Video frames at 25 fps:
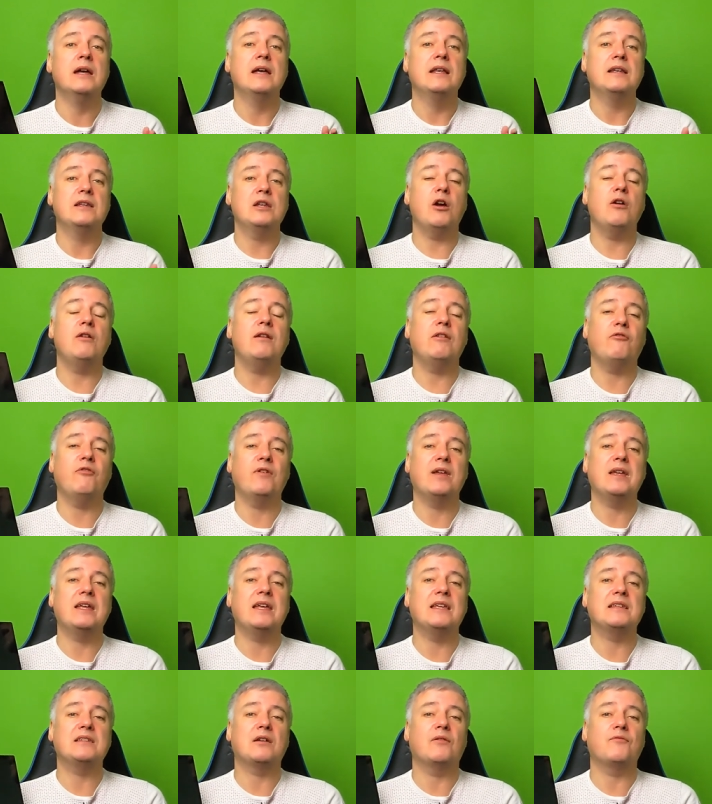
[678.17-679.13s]
The only
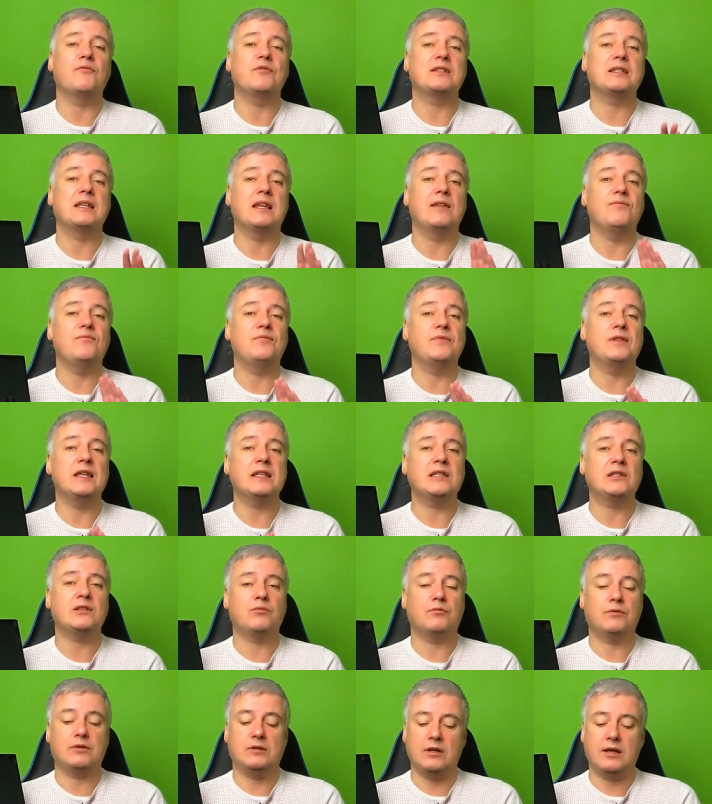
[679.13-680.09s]
thing is, obviously, this
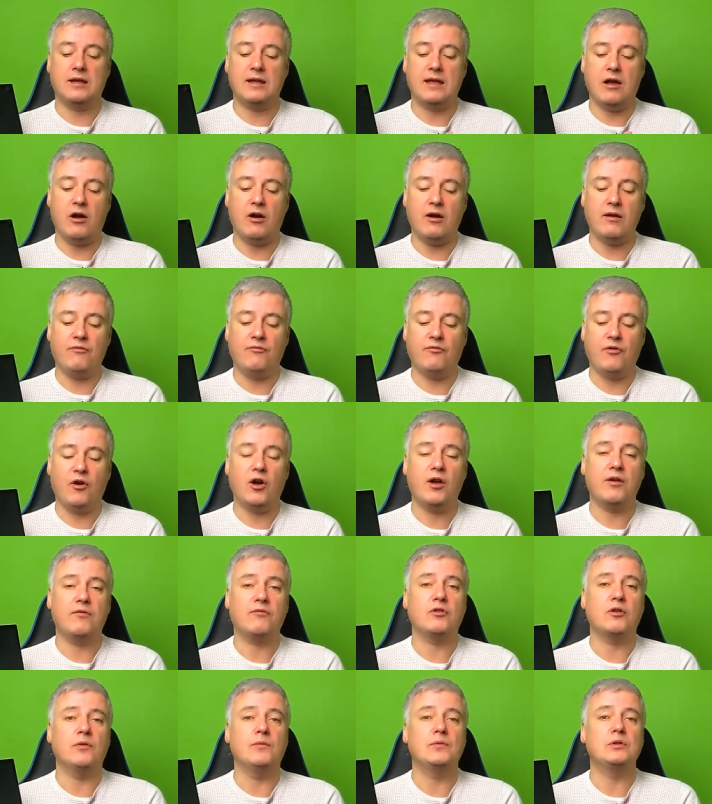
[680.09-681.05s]
the i
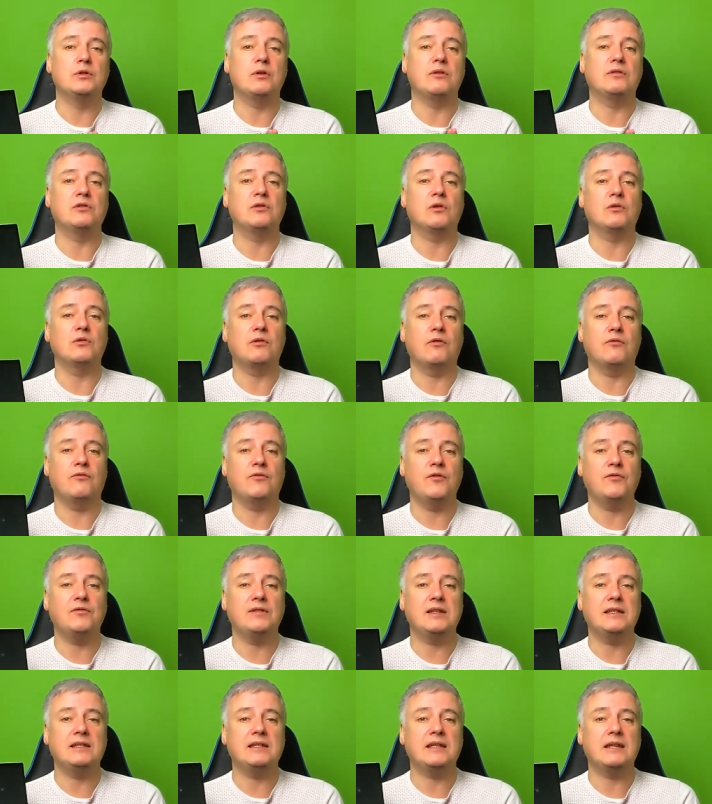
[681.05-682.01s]
five comes with two hundred
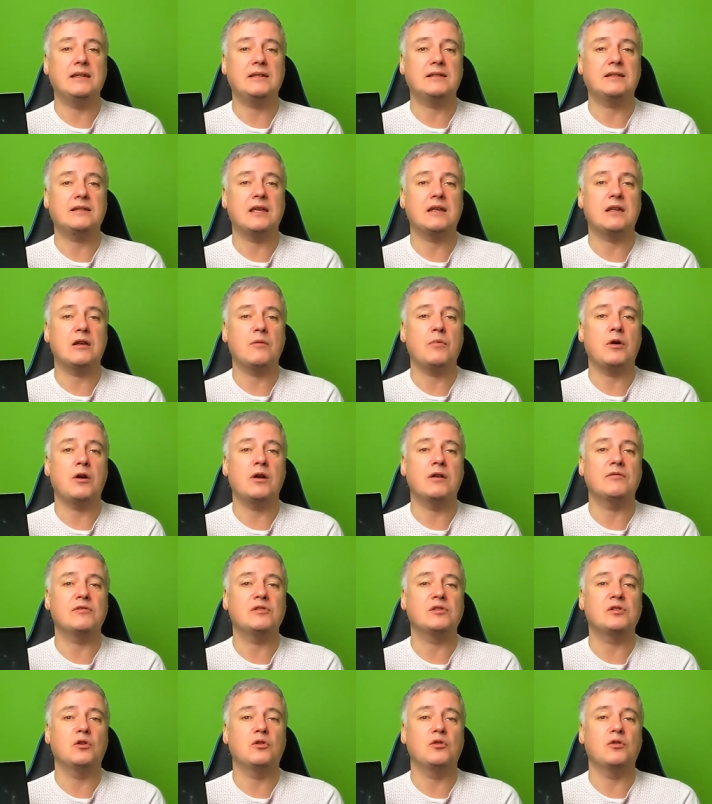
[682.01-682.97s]
fifty-six gigabyte
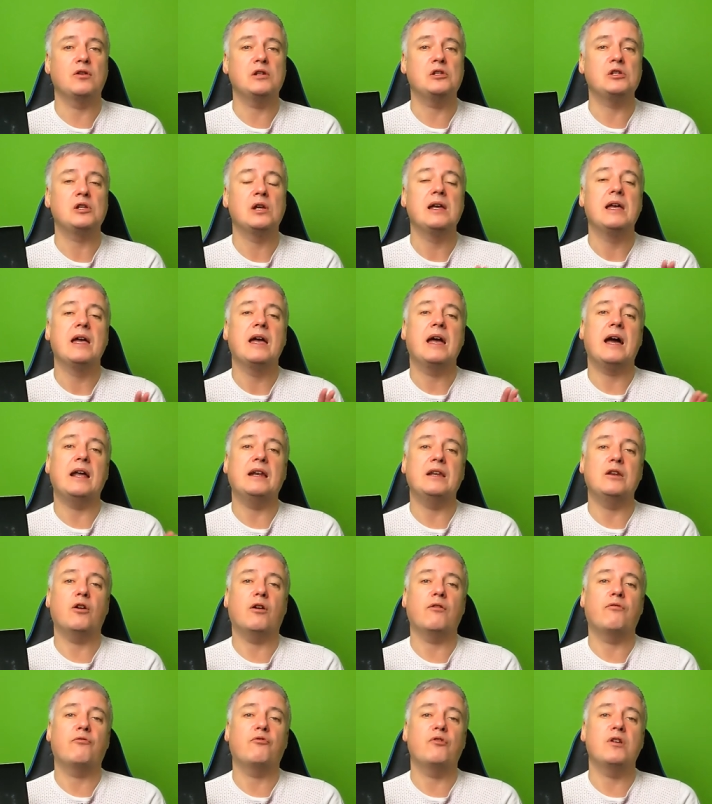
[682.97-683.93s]
of storage, and the
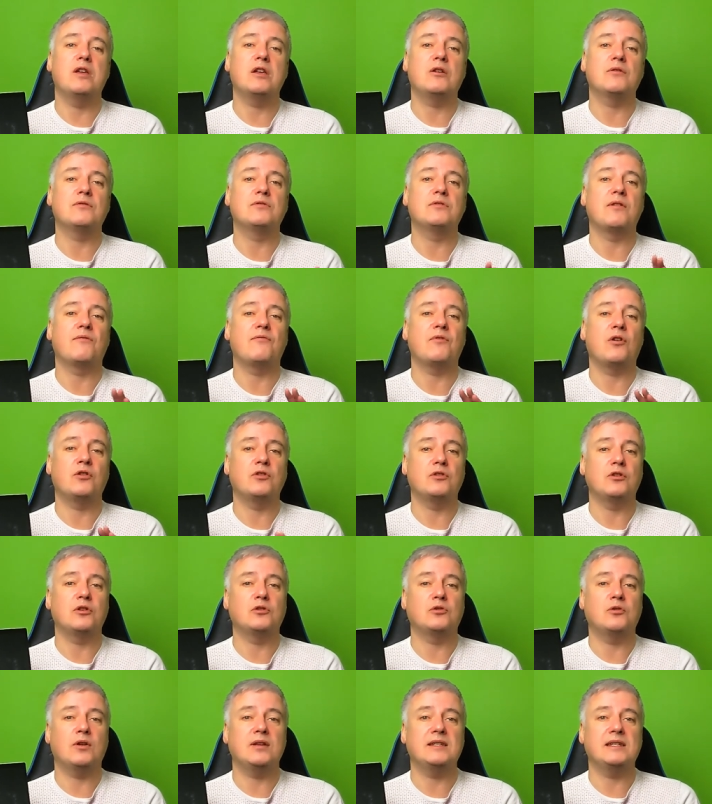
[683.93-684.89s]
i three comes with one
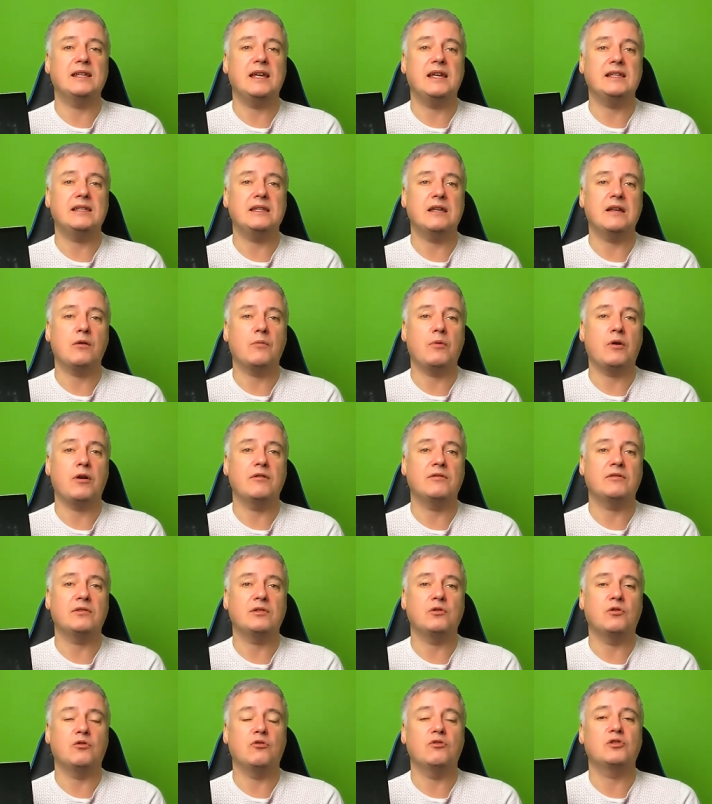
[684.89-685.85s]
hundred twenty-eight gigabyte of
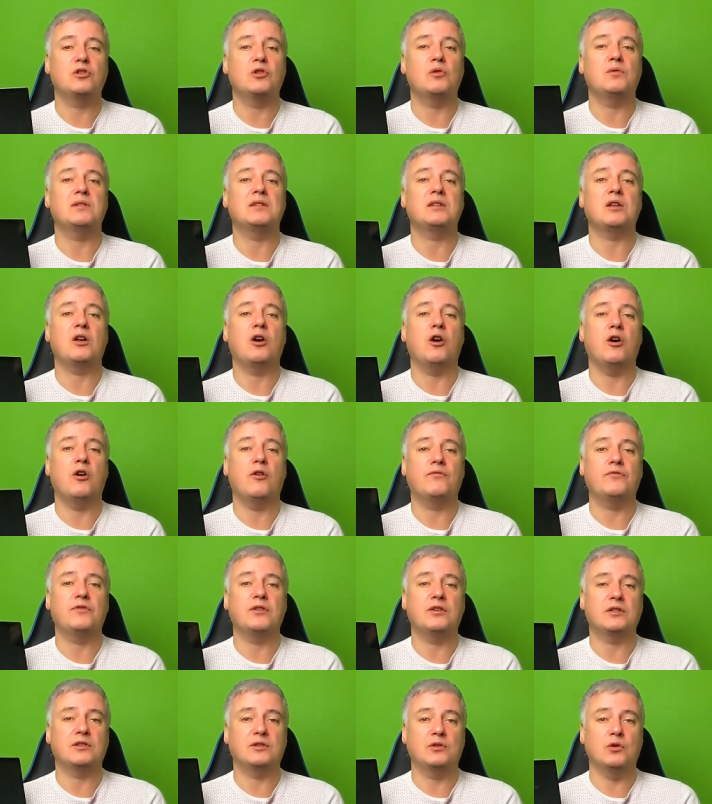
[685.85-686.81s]
storage, so it's half
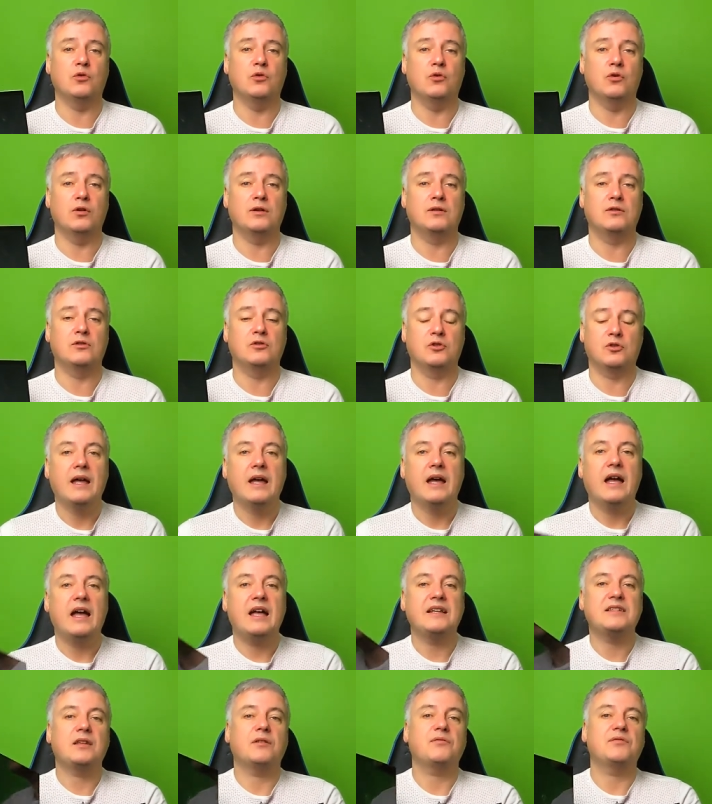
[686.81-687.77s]
the storage.
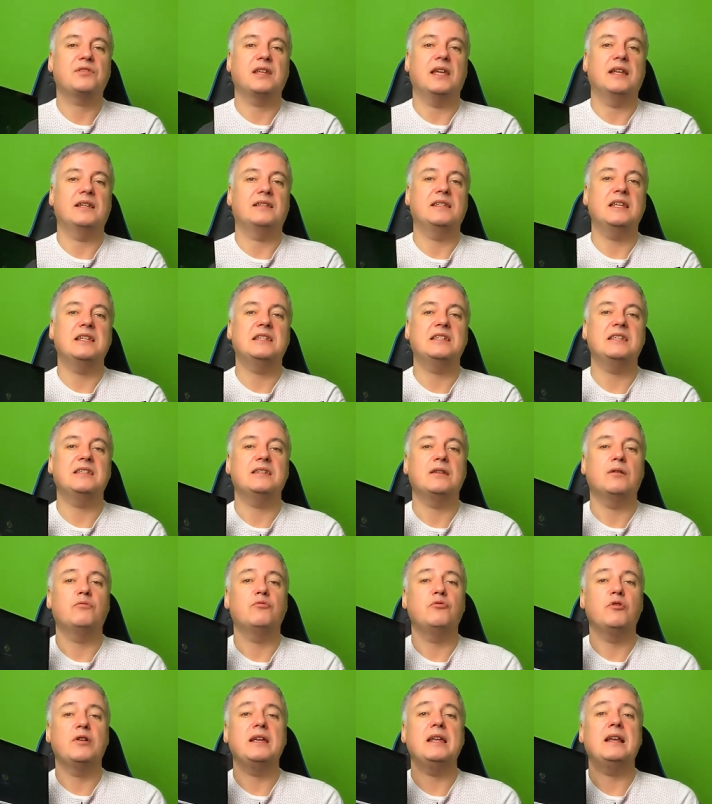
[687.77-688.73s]
As I've said, this is a
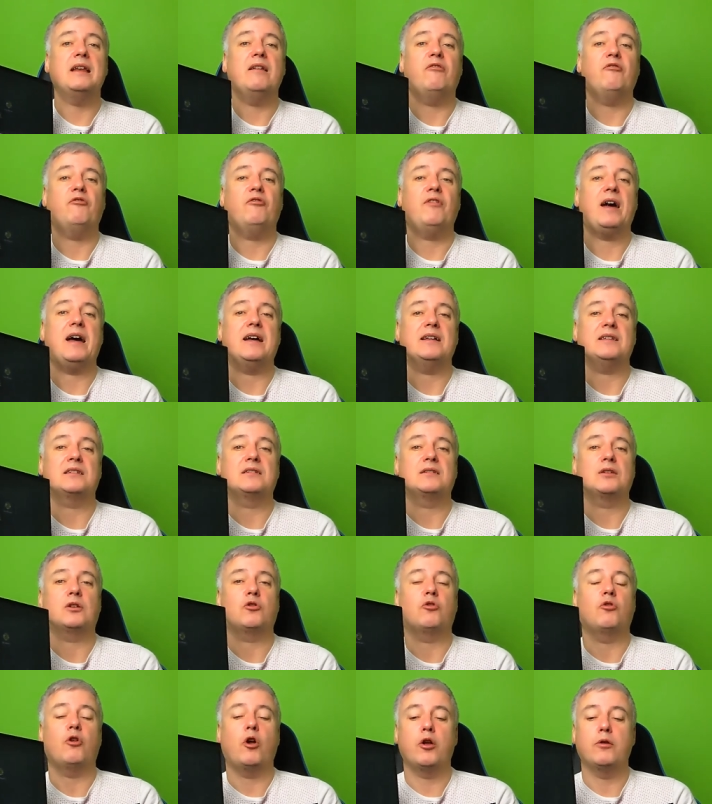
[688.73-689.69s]
really
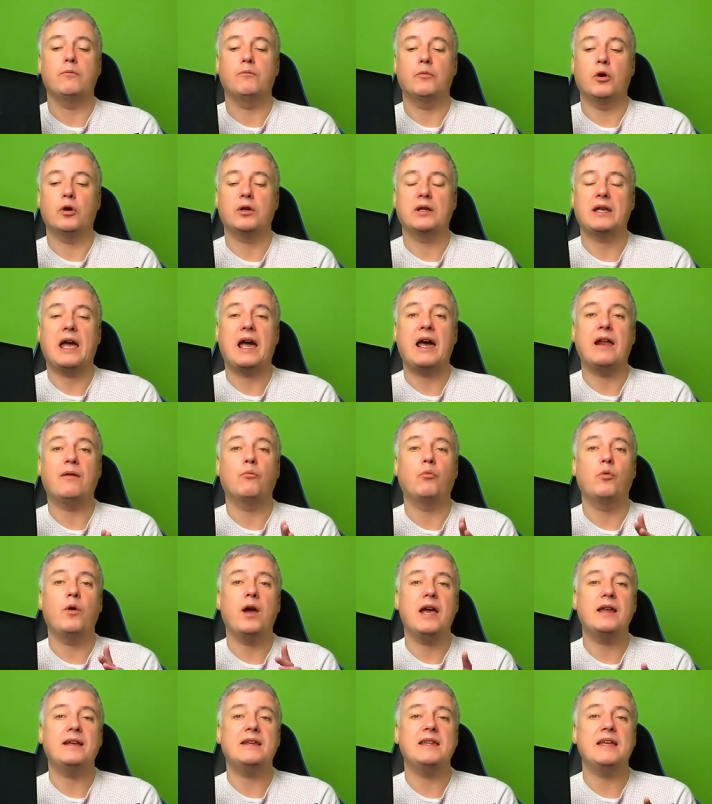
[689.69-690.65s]
fast Chromebook, and
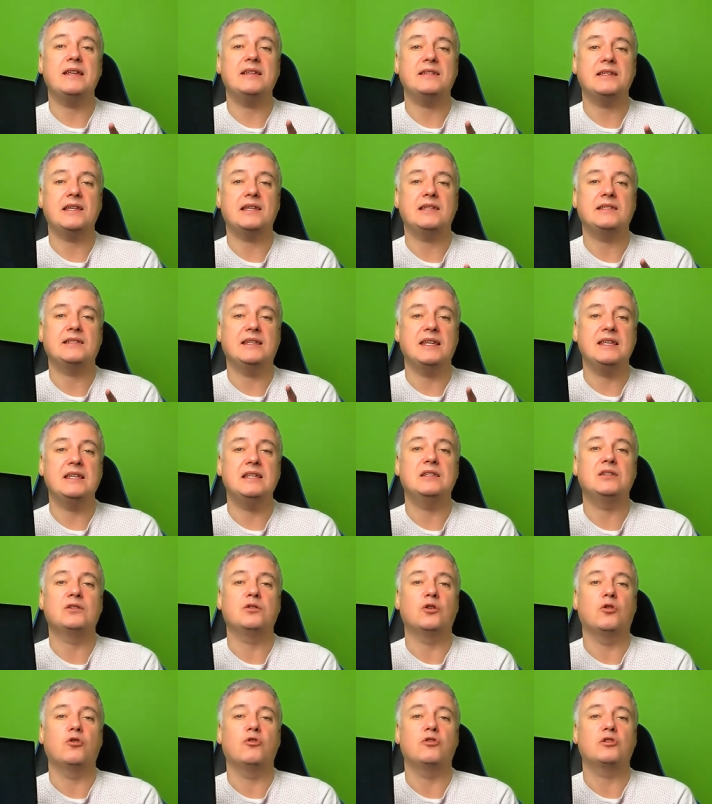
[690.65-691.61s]
where the S S D
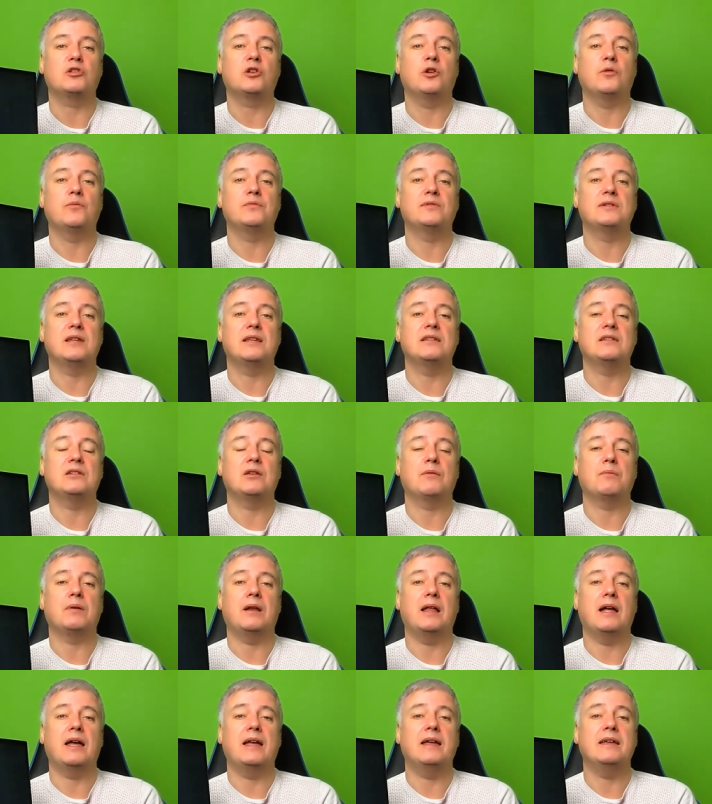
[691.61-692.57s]
storage comes into
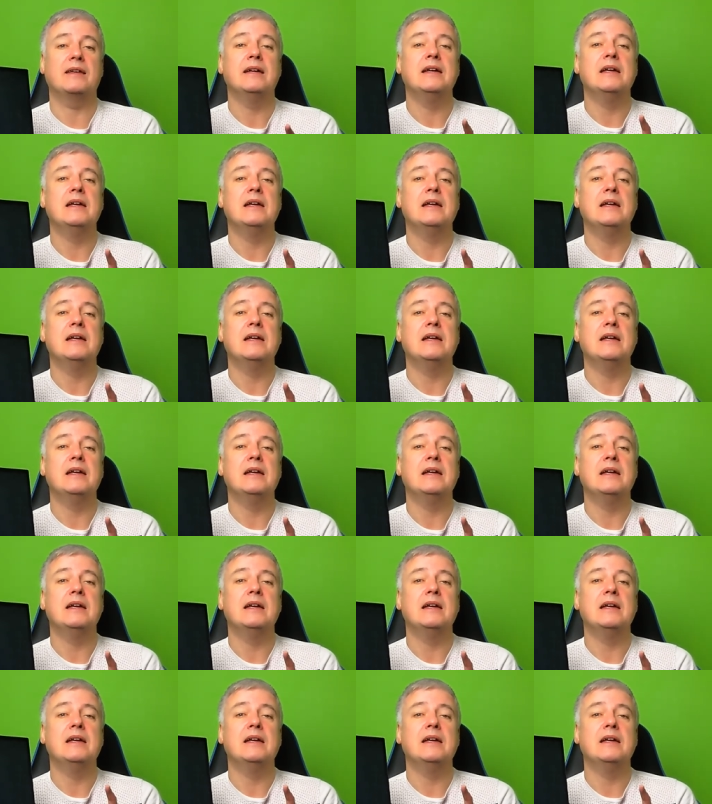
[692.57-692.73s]
play